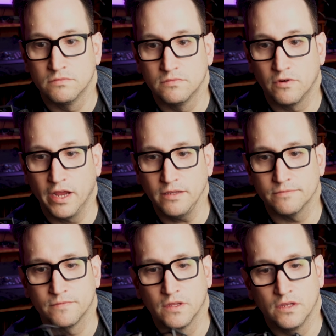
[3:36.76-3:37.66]
right?
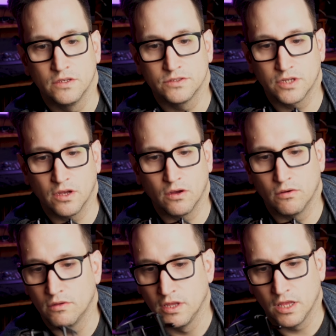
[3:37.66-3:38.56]

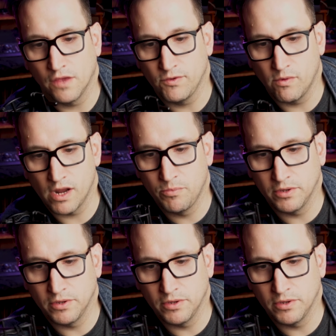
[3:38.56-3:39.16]
So if you want